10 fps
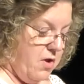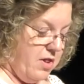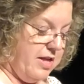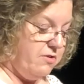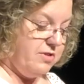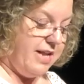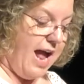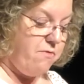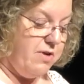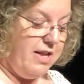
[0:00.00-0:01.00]
Little did
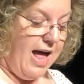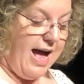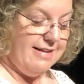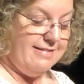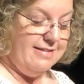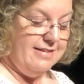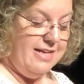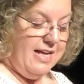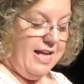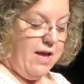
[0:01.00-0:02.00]
I realize
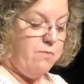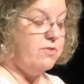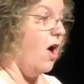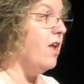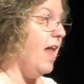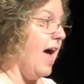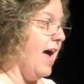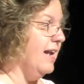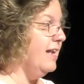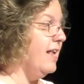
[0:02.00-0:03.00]
it was
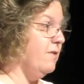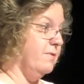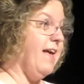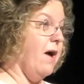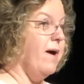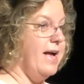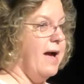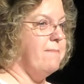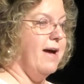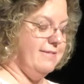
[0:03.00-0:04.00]
online and it was how I
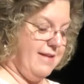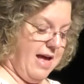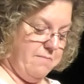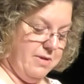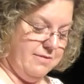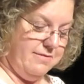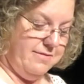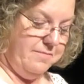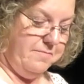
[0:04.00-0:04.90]
got my assignments.